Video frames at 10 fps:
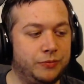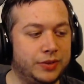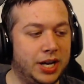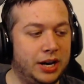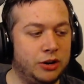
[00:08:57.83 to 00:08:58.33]

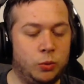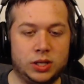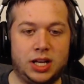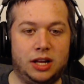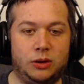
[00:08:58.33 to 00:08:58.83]
I don't know what
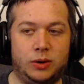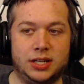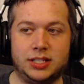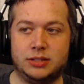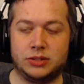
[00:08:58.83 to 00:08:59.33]
the hell it
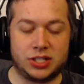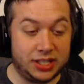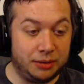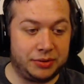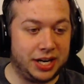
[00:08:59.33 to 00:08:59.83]
was. It was
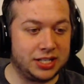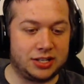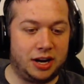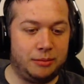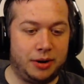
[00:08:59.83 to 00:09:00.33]
something I
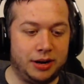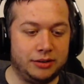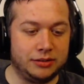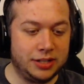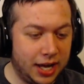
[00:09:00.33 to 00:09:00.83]
saw him on.
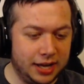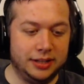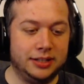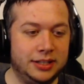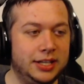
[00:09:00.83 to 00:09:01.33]

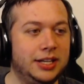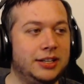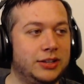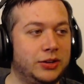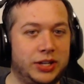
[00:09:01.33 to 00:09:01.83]

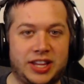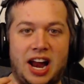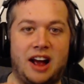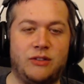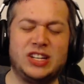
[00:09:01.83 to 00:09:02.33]
You get that
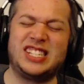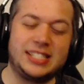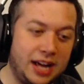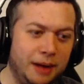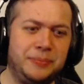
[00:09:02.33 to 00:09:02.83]
high voice.
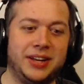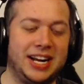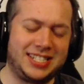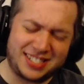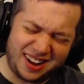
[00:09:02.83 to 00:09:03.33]
Something I
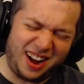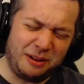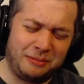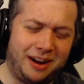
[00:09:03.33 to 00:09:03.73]
saw him on.